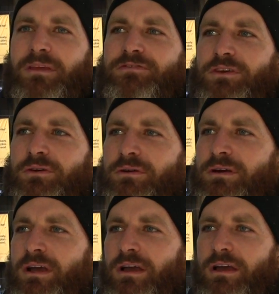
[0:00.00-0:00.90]
If
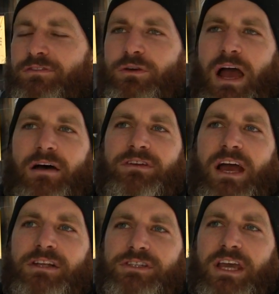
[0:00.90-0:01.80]
you have an
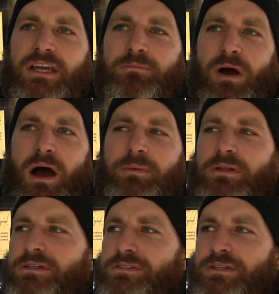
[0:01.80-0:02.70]
educated
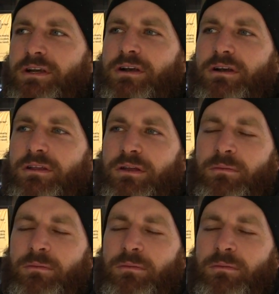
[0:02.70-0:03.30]
populace, they're